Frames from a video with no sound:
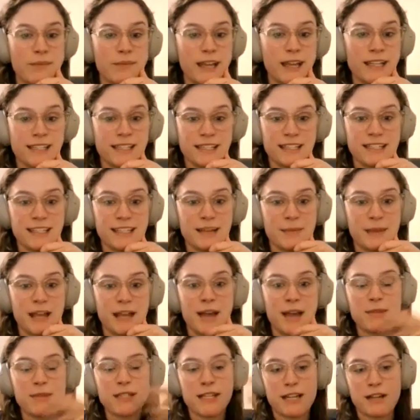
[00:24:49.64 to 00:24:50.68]
It's the same thing.
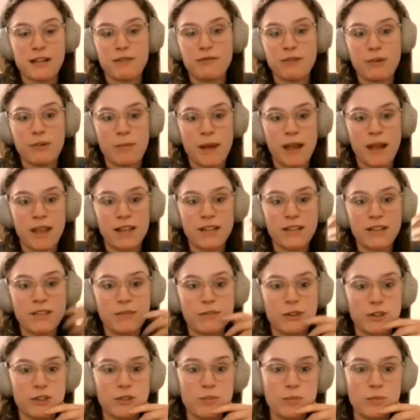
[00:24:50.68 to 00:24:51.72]
I'm studying for my
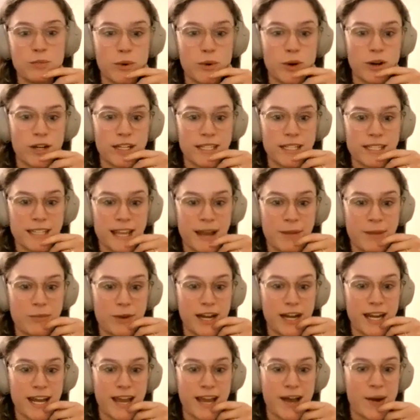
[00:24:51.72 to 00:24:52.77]
first board exam
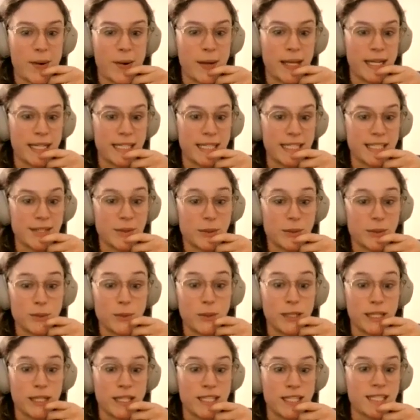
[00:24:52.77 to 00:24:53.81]
right now, and it's
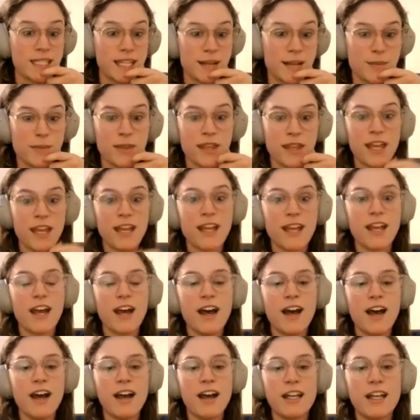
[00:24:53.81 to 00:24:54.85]
really the same thing.
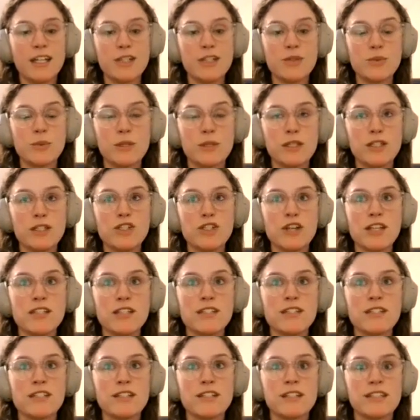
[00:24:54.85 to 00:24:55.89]
It's really
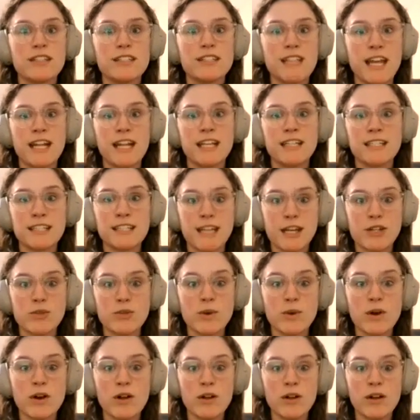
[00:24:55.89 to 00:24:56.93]
just setting a
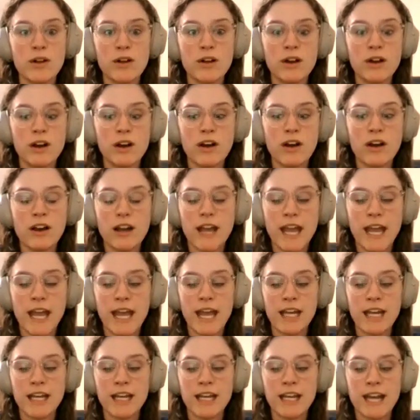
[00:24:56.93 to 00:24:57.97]
schedule,
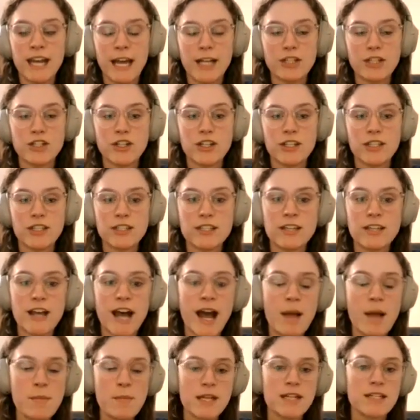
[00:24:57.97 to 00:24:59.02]
and not just
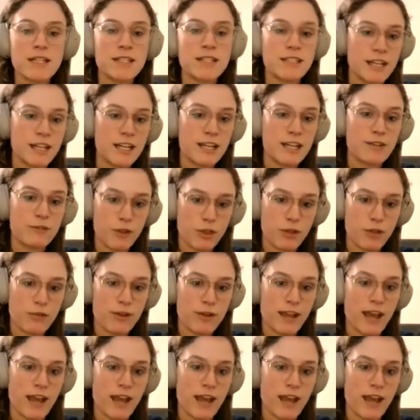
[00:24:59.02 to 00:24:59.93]
I'm going to study for 3